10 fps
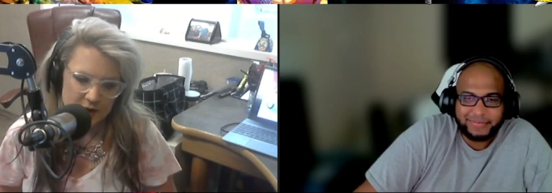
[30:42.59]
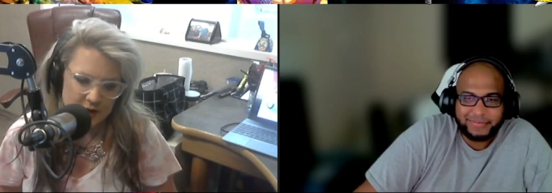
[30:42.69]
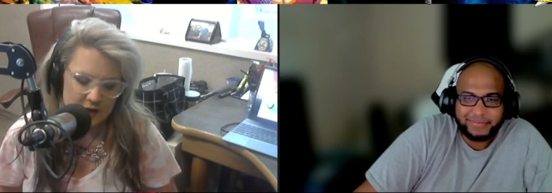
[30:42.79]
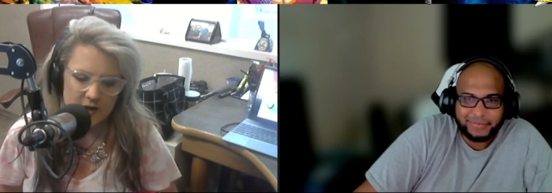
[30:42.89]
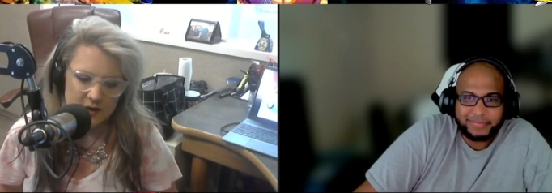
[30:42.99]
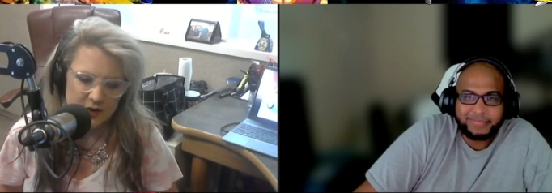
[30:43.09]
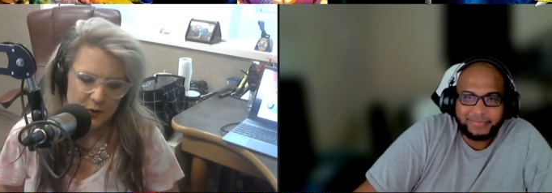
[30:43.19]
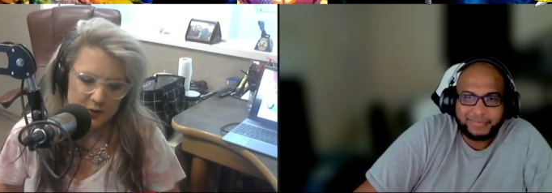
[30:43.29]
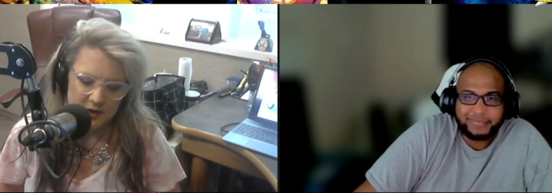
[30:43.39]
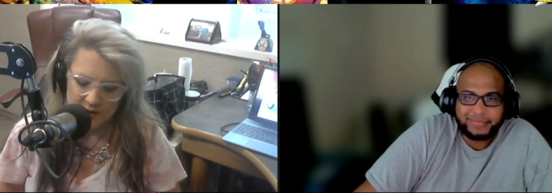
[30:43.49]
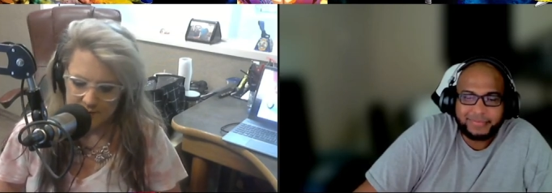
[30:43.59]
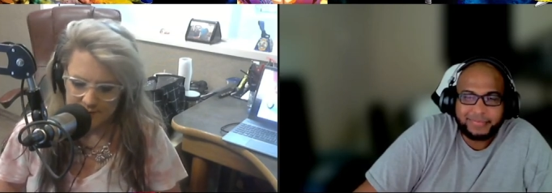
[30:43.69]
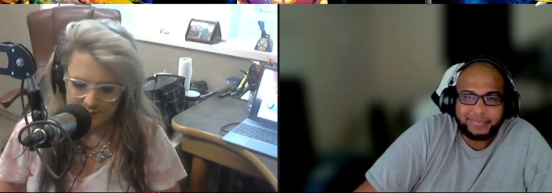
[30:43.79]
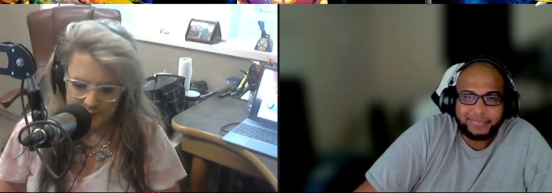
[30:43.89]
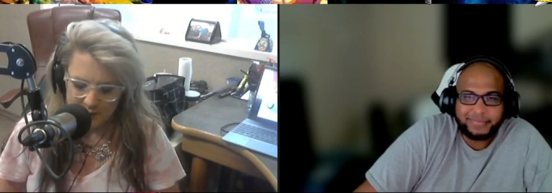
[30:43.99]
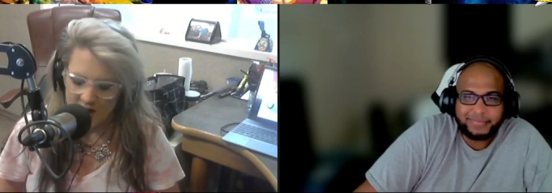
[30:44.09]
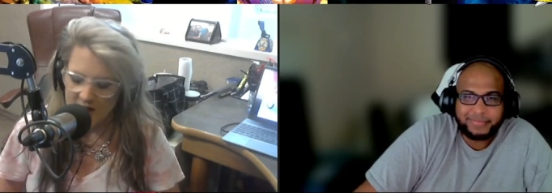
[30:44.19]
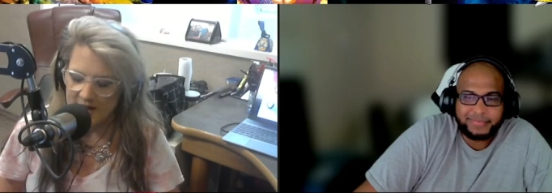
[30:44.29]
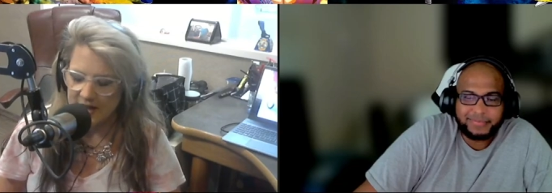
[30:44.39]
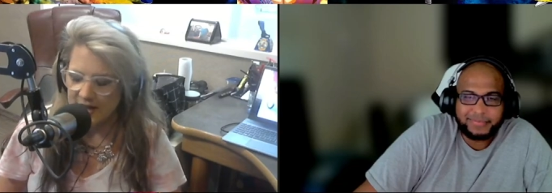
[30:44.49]
Speaker 1: And I, you know, the the line
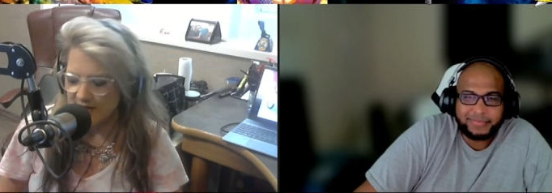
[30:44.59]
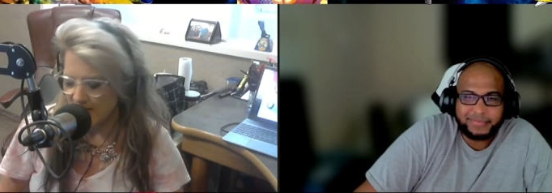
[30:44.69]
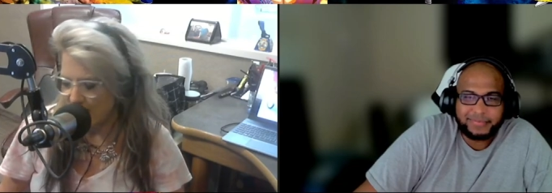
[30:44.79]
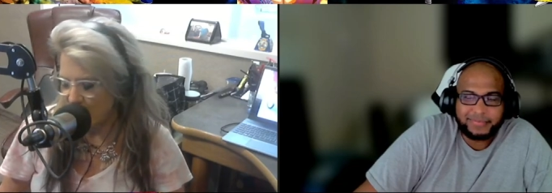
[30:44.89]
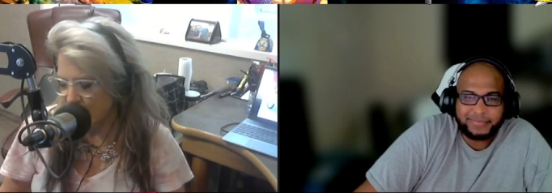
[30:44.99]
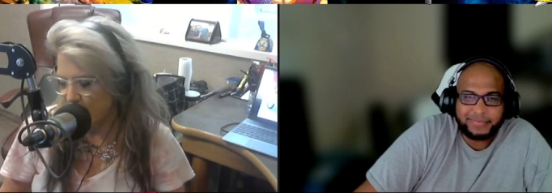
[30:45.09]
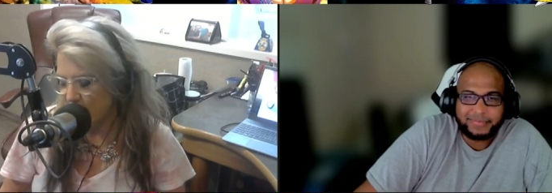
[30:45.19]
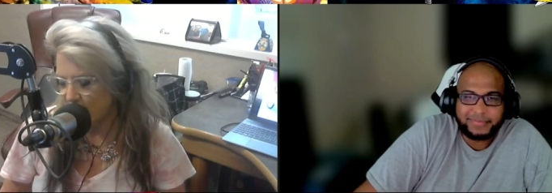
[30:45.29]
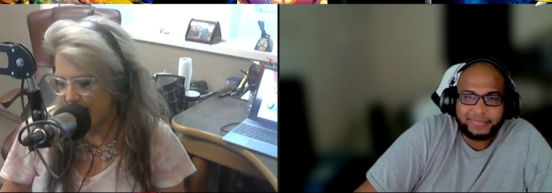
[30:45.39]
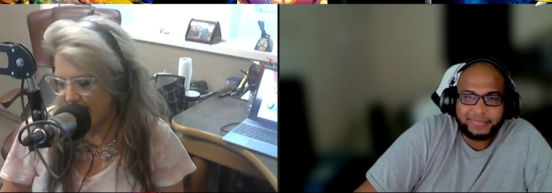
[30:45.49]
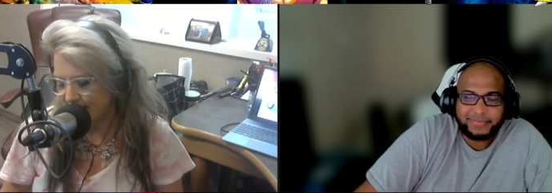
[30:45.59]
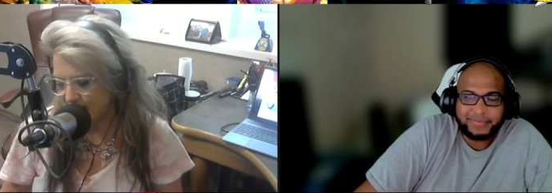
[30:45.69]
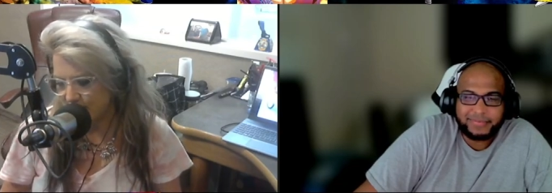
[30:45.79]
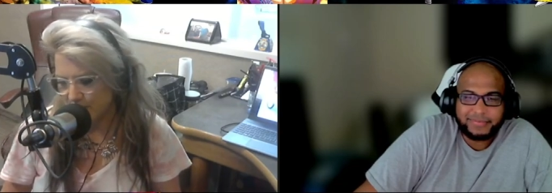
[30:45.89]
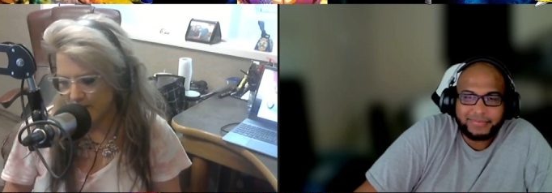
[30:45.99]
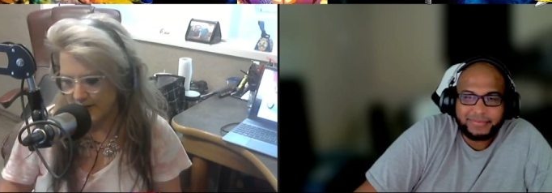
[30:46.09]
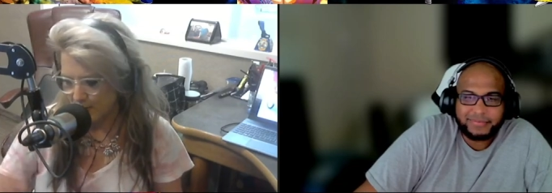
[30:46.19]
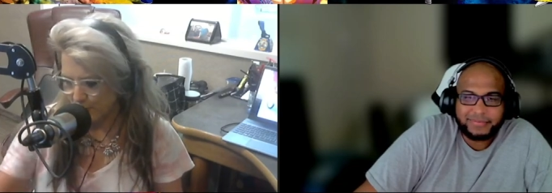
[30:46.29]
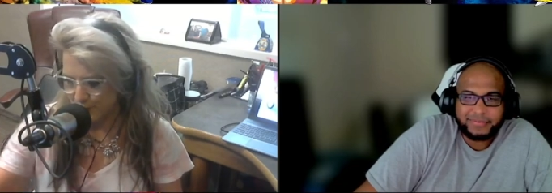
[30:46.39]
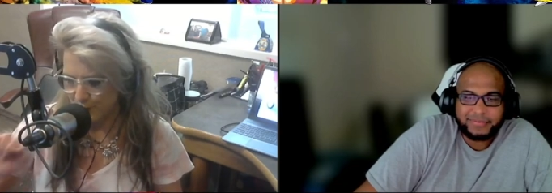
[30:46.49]
I get a lot uh, to ask to, like,
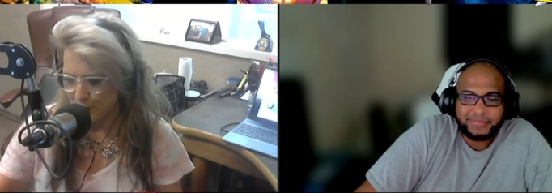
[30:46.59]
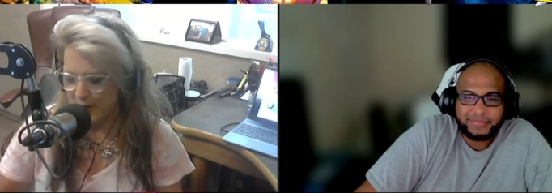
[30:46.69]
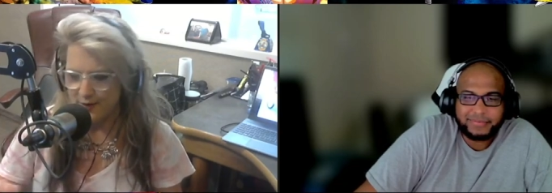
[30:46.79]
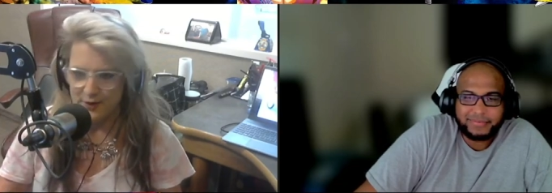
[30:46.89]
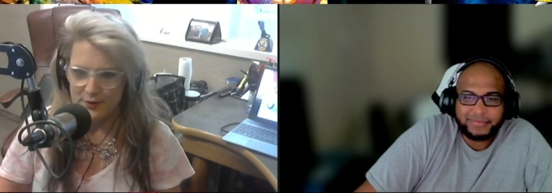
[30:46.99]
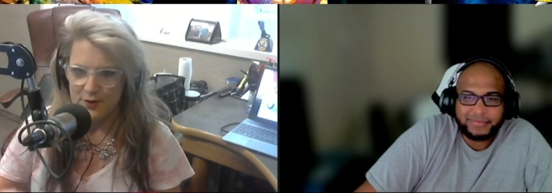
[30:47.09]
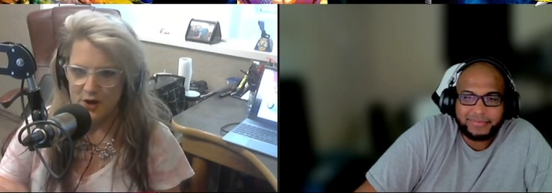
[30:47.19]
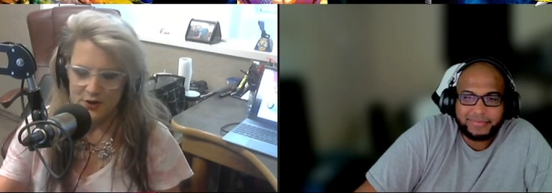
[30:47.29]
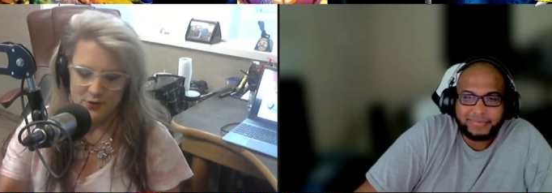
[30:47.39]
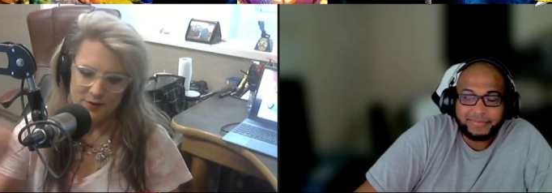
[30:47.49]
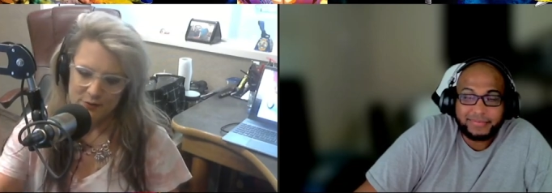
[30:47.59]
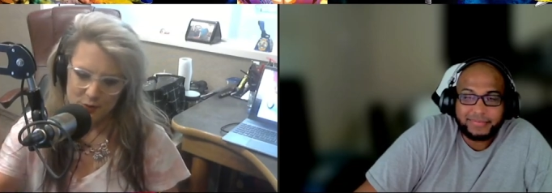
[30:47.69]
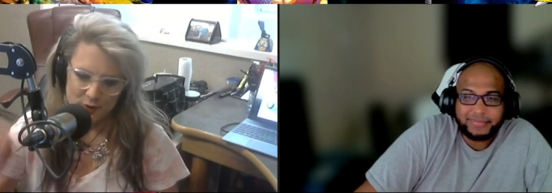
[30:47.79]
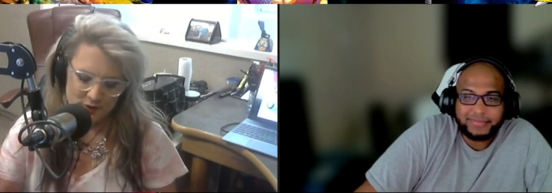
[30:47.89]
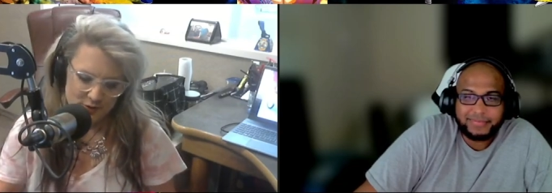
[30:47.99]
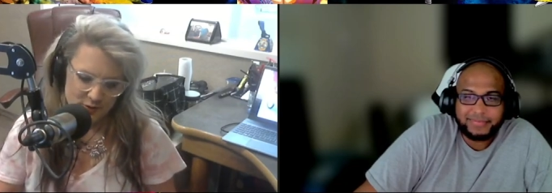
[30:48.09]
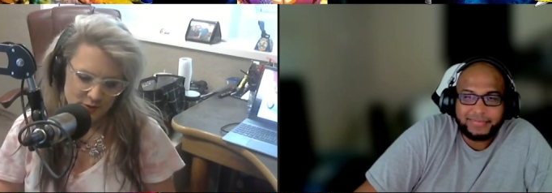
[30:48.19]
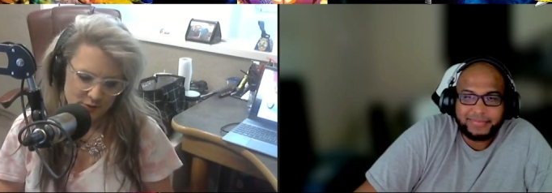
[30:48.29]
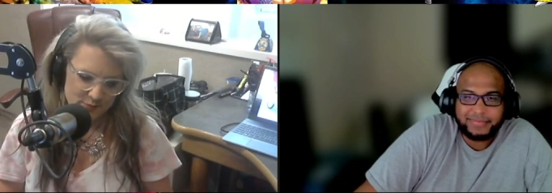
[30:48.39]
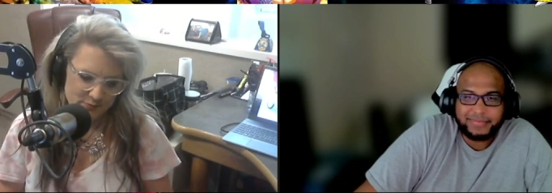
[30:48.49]
you know, write on an autograph or a,
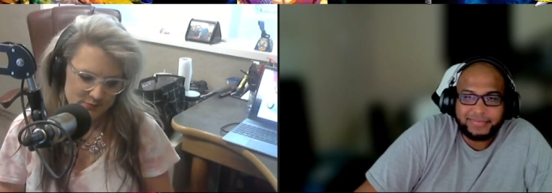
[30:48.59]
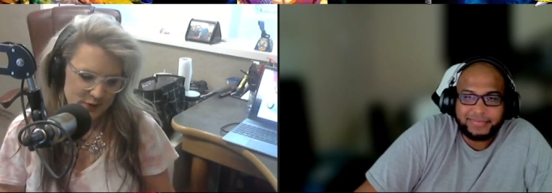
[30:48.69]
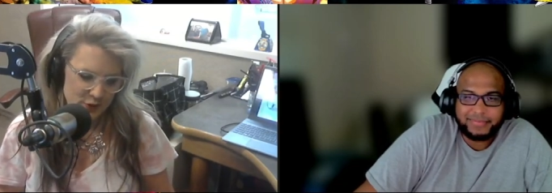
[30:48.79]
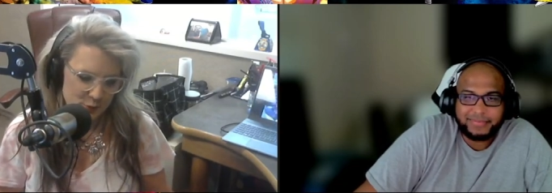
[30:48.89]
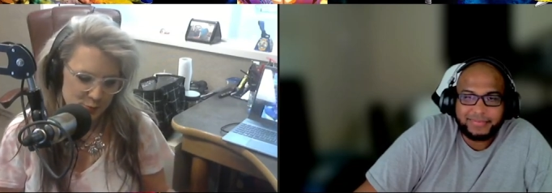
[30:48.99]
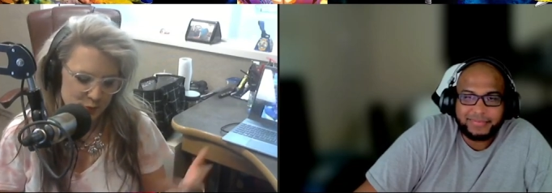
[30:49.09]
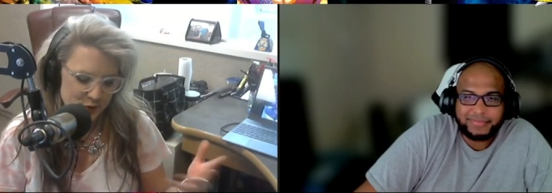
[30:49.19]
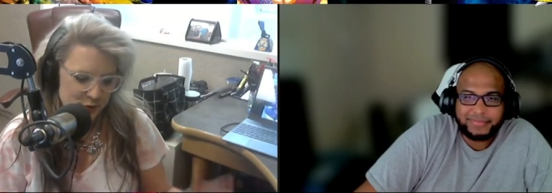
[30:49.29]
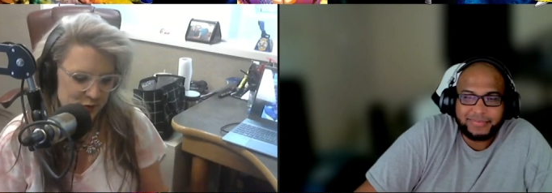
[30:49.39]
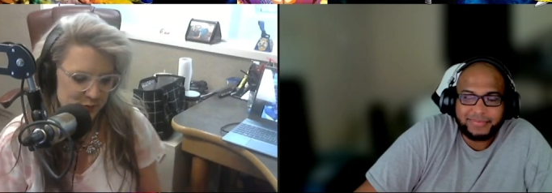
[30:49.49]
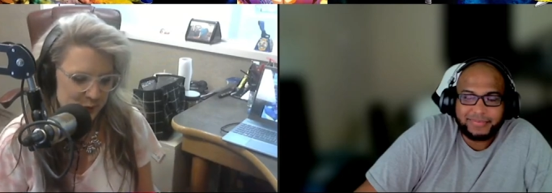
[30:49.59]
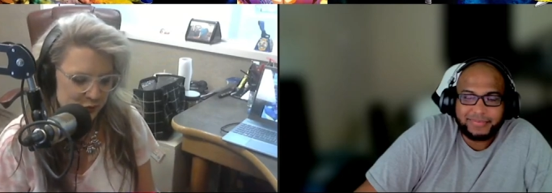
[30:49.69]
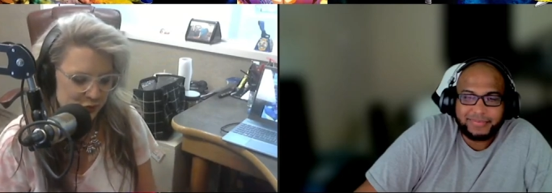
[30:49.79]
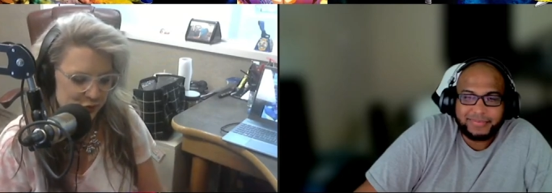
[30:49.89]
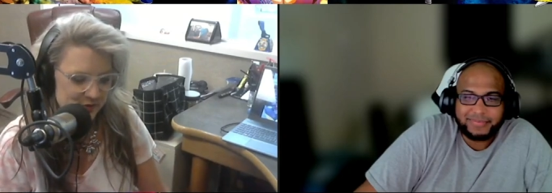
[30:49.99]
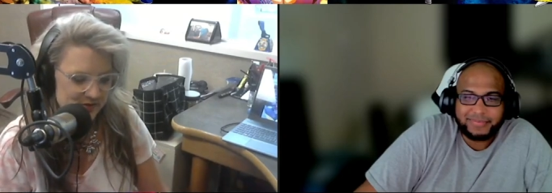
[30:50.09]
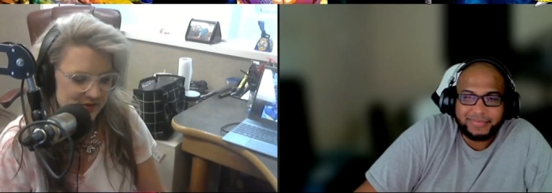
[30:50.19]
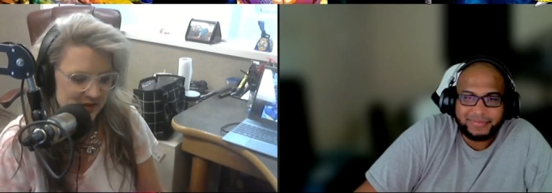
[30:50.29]
a you know, a print or a poster is,